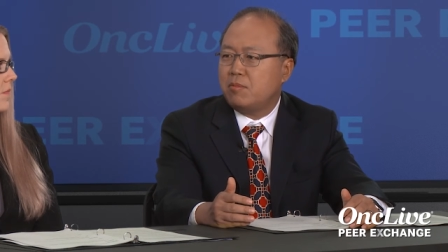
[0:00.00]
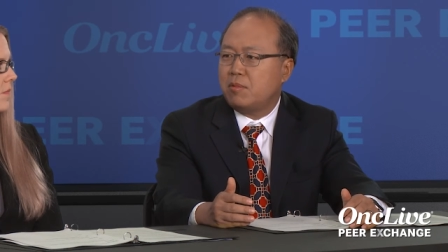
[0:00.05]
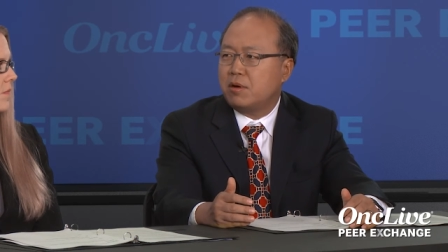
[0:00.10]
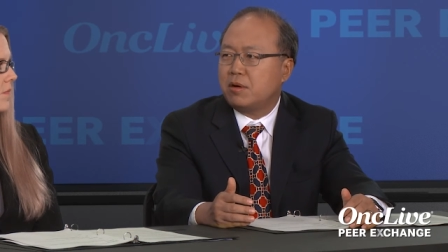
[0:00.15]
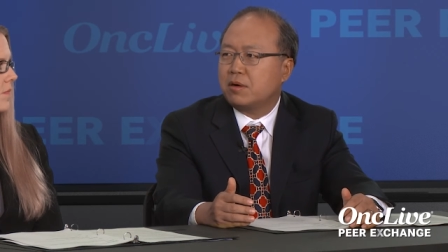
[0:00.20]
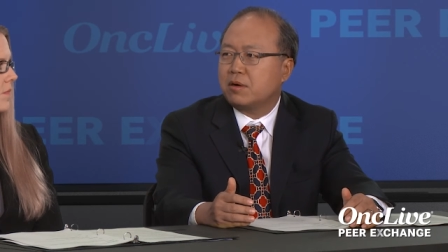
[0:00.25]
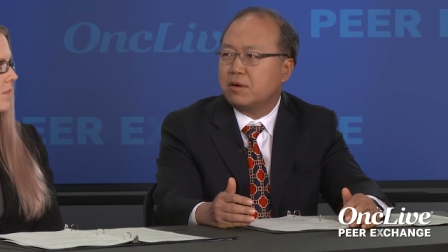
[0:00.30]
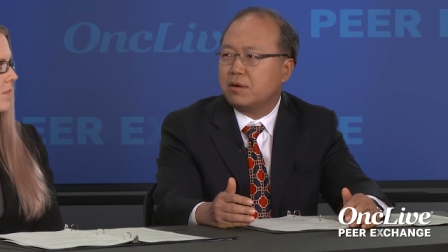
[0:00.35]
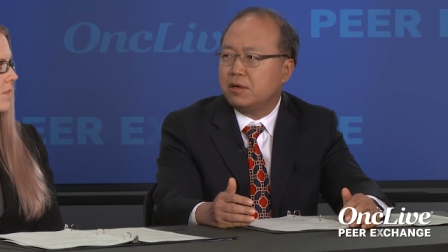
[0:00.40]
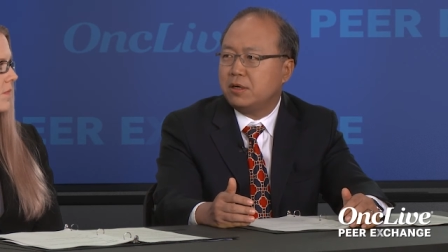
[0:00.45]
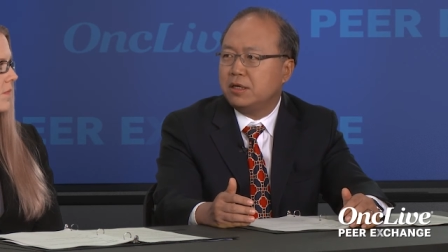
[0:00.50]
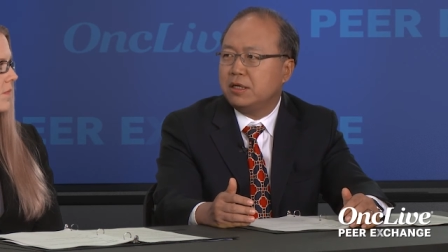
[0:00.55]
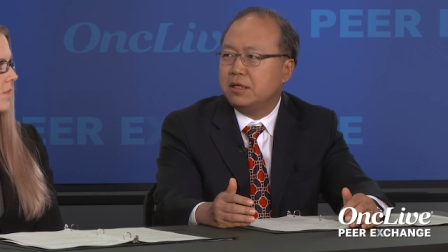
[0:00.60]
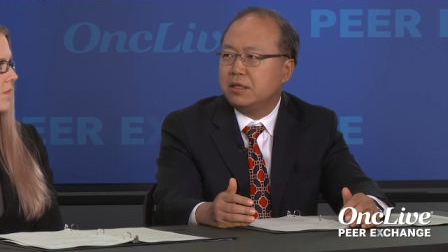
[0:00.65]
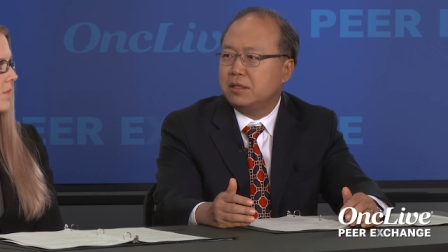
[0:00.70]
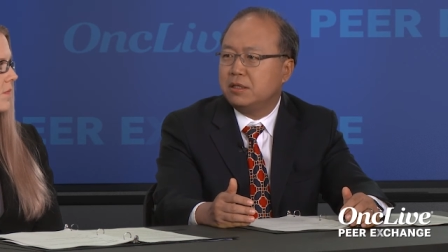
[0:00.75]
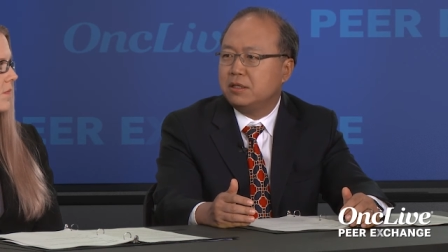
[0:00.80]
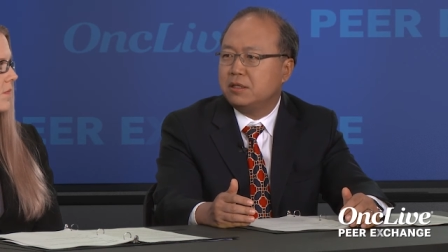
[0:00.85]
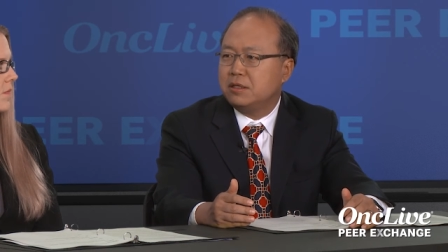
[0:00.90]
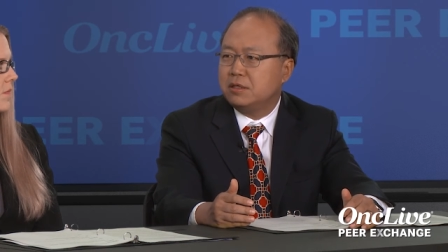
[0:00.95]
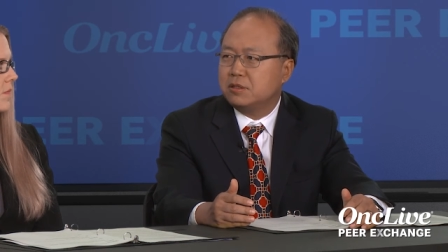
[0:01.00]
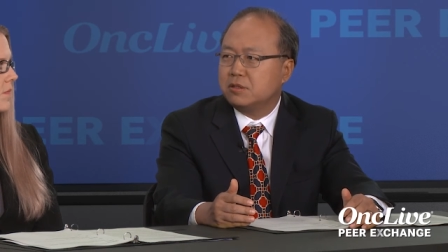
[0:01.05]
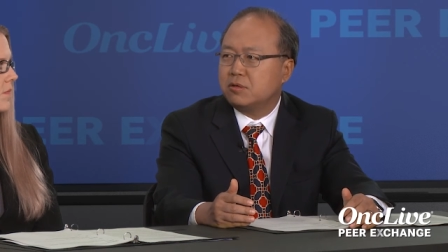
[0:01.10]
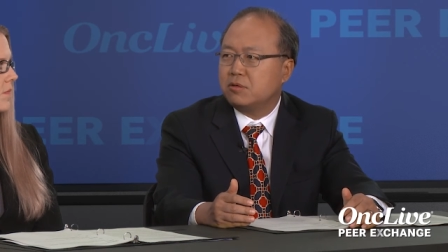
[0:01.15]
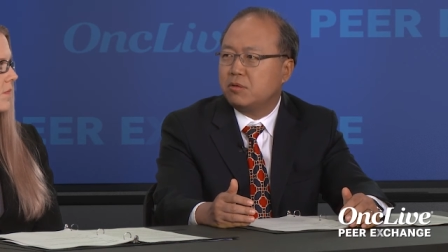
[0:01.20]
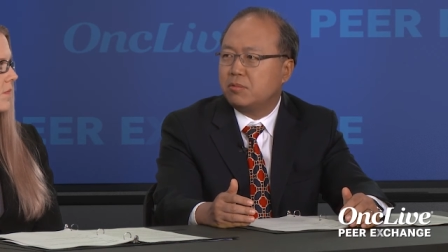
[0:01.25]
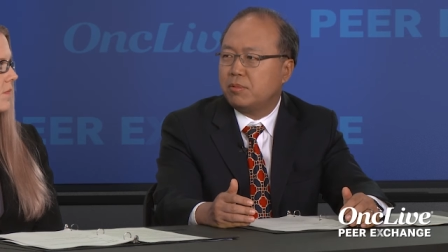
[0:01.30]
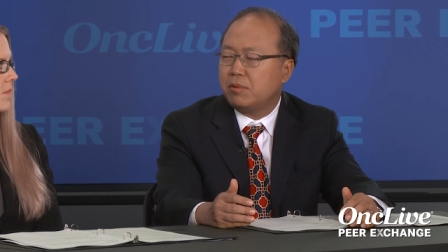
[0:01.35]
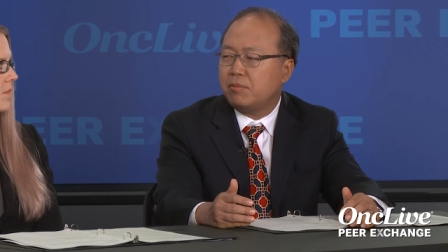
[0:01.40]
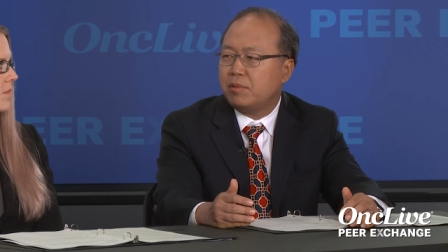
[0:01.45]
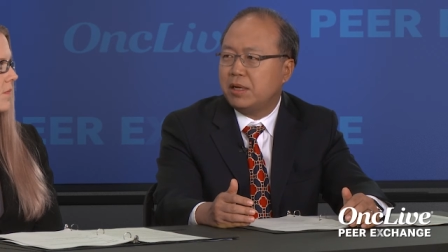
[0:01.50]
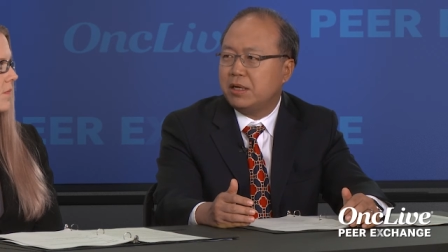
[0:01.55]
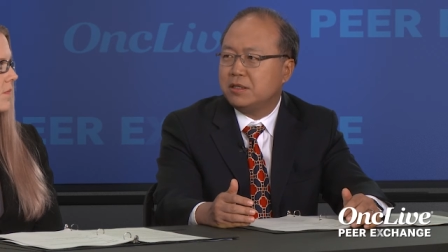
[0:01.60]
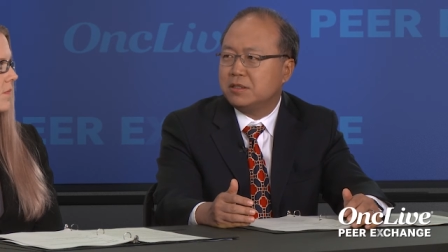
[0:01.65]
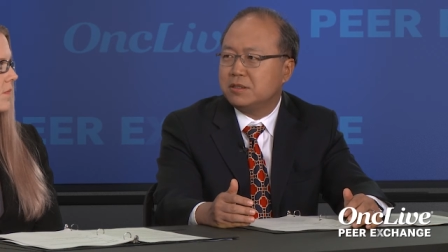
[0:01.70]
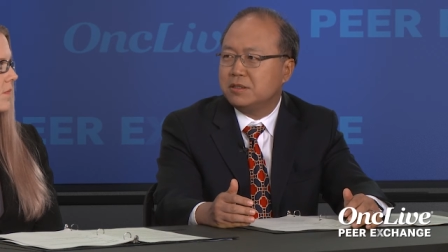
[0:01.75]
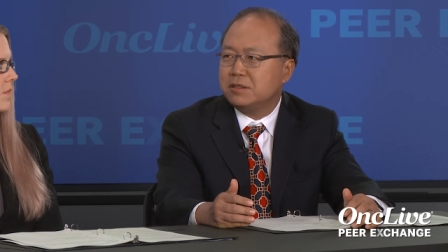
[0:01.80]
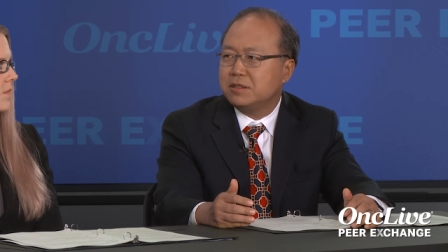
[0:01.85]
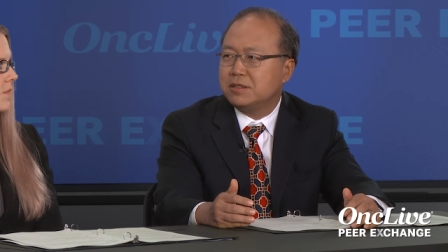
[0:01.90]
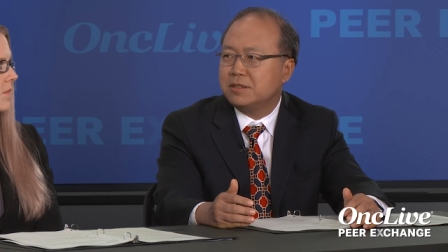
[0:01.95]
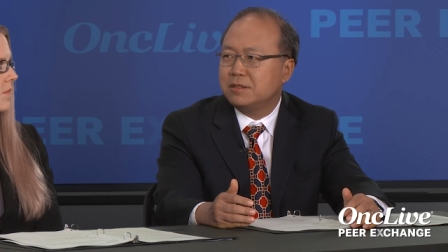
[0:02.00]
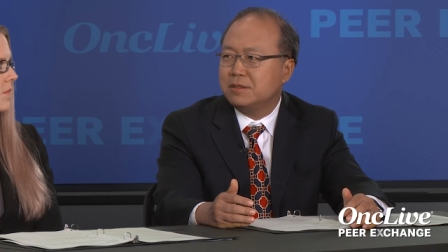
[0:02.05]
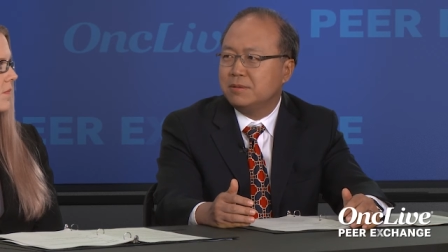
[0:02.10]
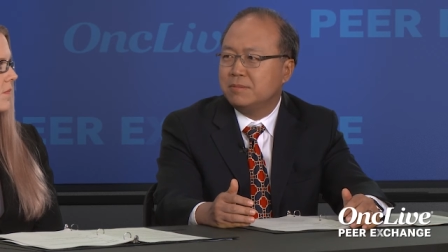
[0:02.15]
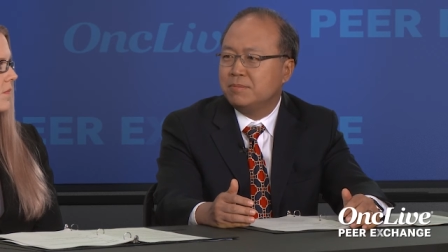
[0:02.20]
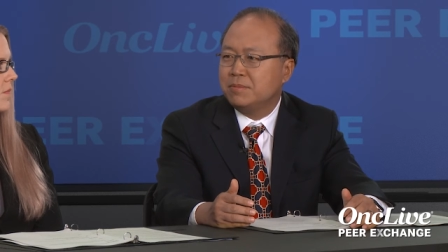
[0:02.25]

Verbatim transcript: marker in this group of patients.